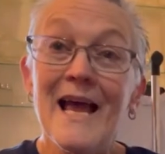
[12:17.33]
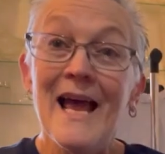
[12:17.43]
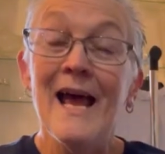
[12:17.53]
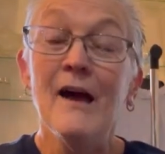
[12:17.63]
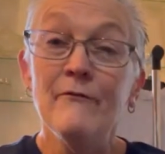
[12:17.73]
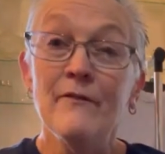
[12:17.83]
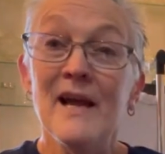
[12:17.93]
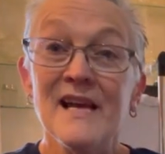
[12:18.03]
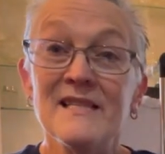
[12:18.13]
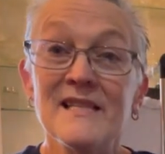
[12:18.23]
how
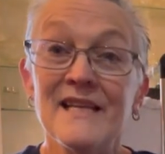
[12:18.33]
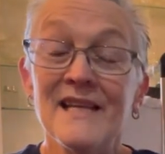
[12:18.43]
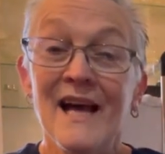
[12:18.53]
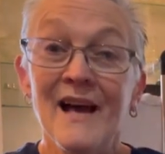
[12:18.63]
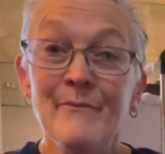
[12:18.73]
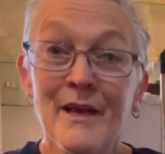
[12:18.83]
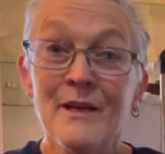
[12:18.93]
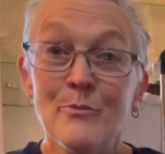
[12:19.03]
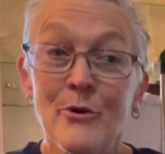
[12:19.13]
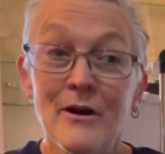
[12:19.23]
fast can I make
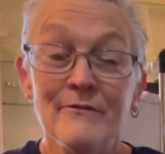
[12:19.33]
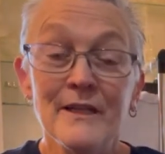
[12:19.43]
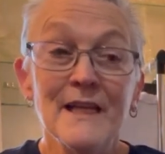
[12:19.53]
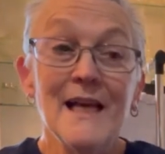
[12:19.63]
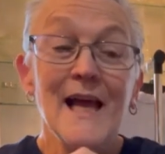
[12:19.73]
a profit